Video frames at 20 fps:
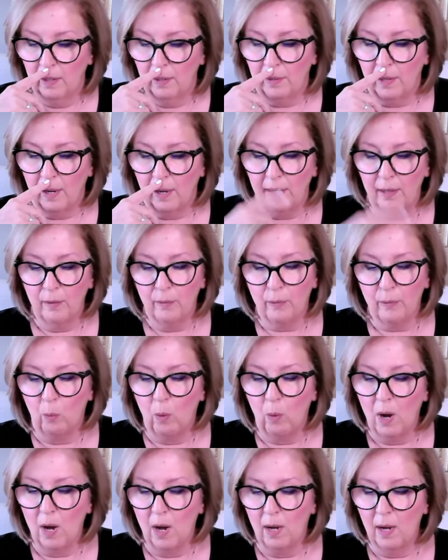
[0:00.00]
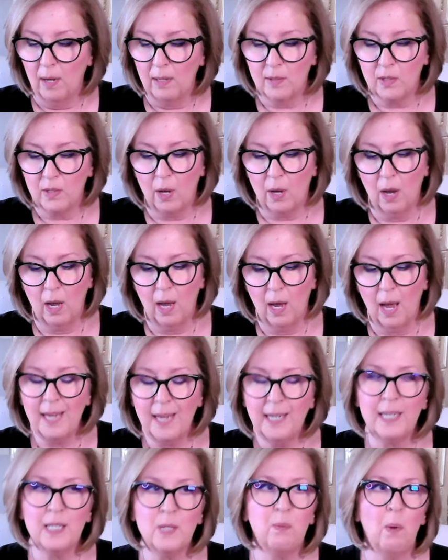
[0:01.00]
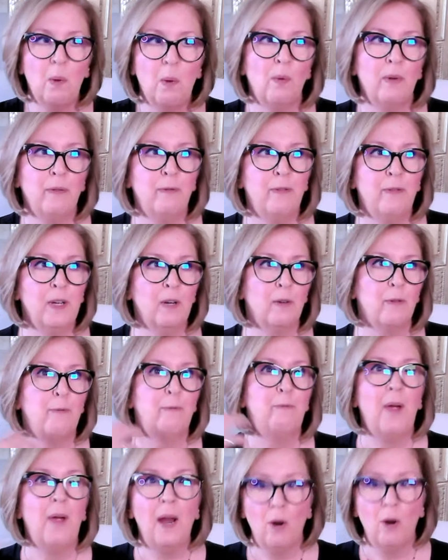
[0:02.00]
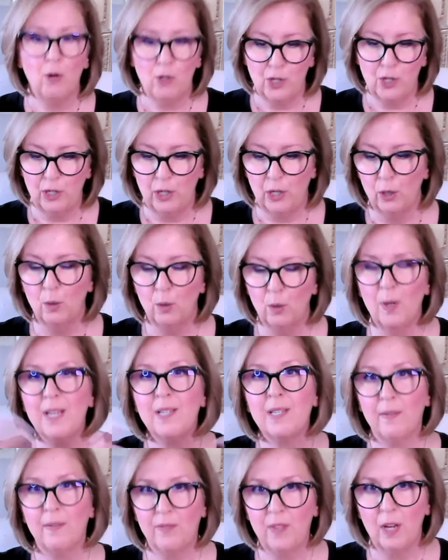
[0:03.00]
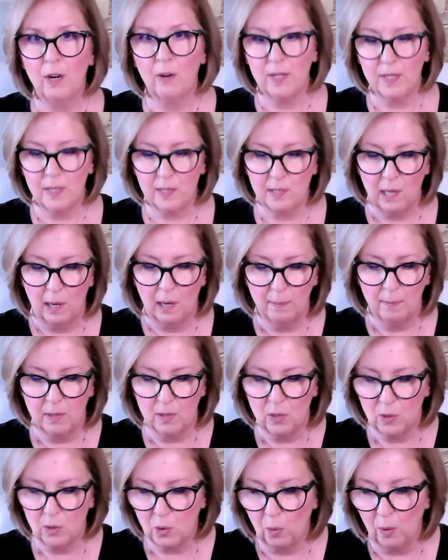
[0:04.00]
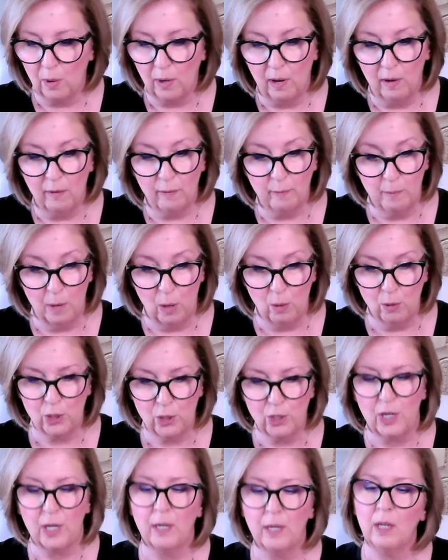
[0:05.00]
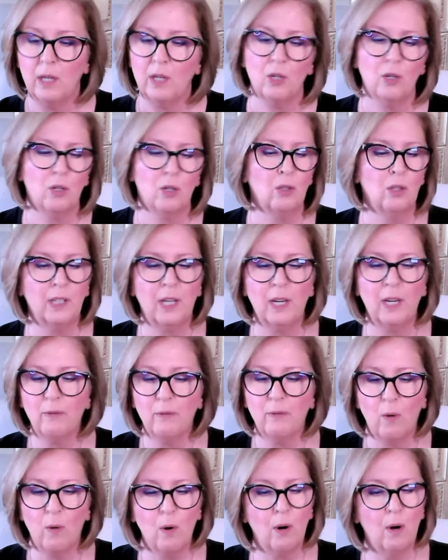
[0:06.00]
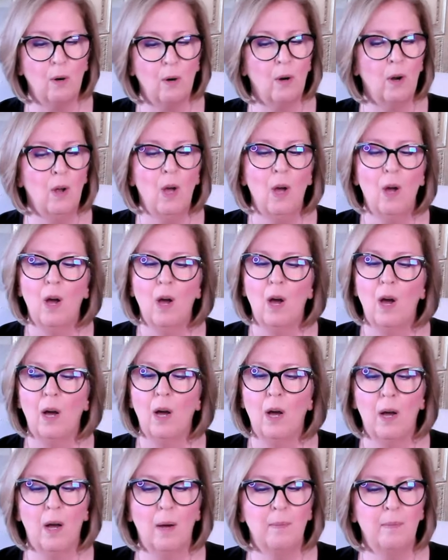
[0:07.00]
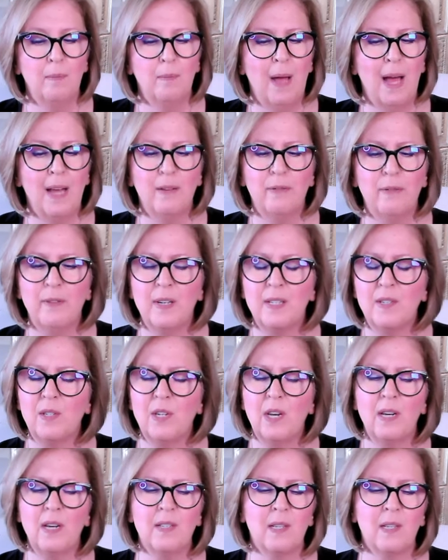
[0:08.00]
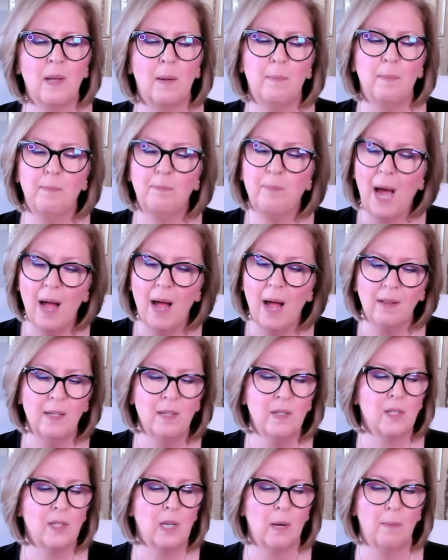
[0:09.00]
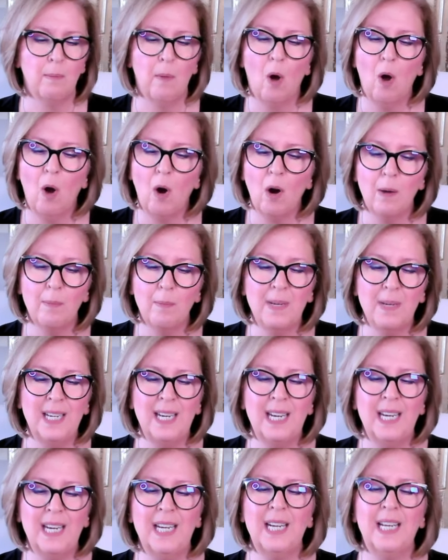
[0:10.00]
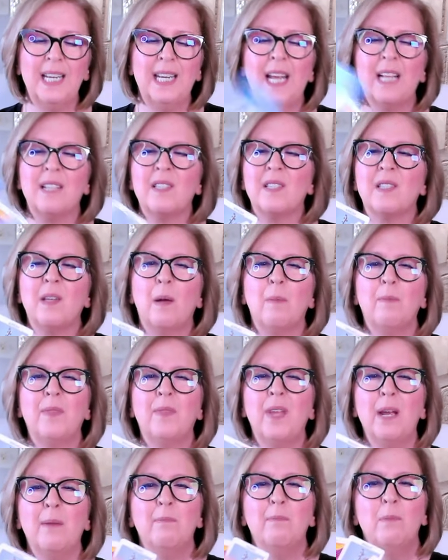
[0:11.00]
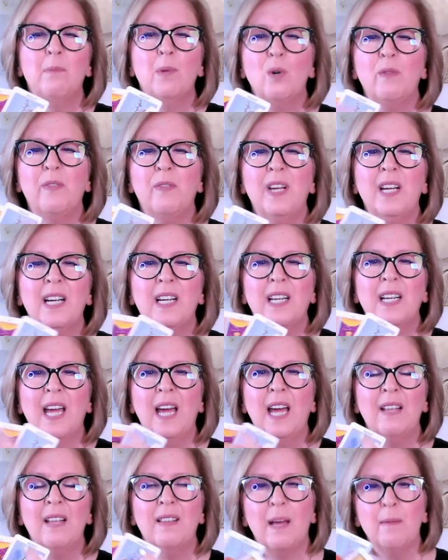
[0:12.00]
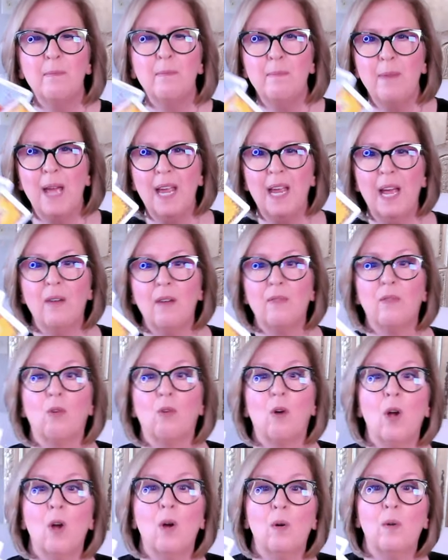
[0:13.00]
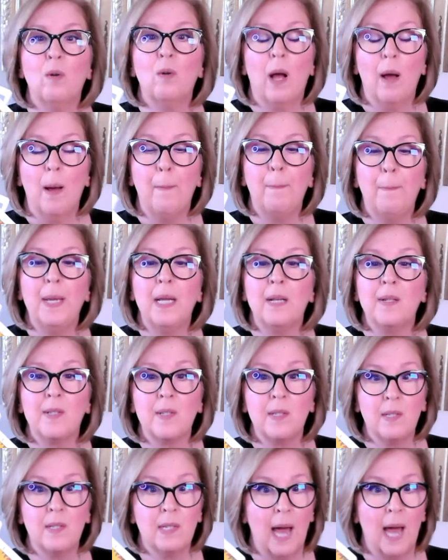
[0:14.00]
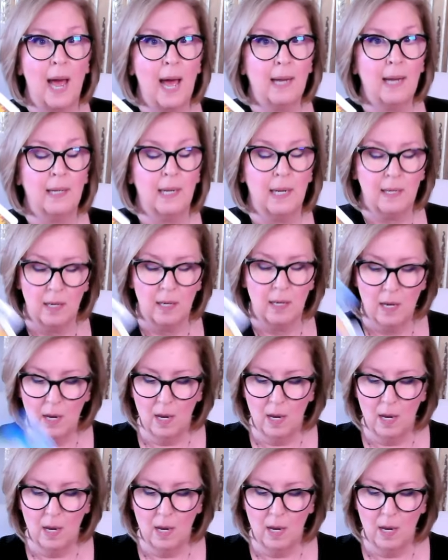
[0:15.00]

Knight of Wands. I guess what would feel fair to you is if there is some sort of motion. You're looking for manifesting some balance, some harmony, to get something moving again that may have grown a bit stagnant.